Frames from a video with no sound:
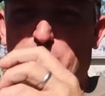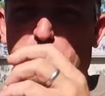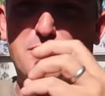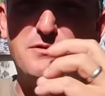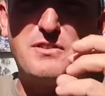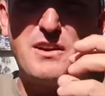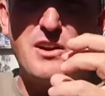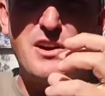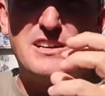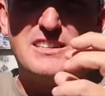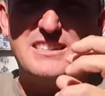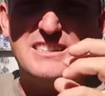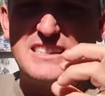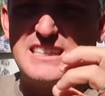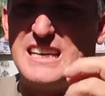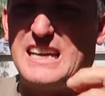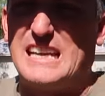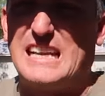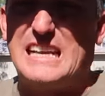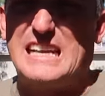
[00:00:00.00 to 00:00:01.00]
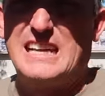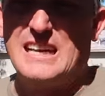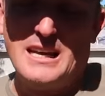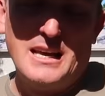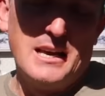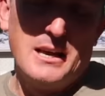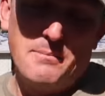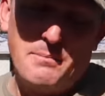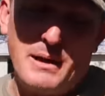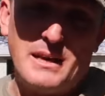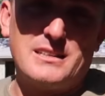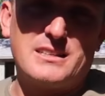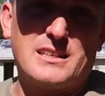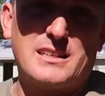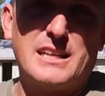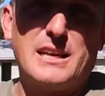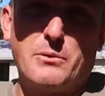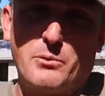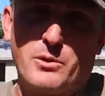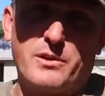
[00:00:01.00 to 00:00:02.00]
It was very skinny.
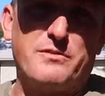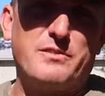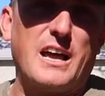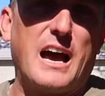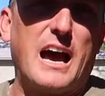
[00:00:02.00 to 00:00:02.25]
Basically, it would have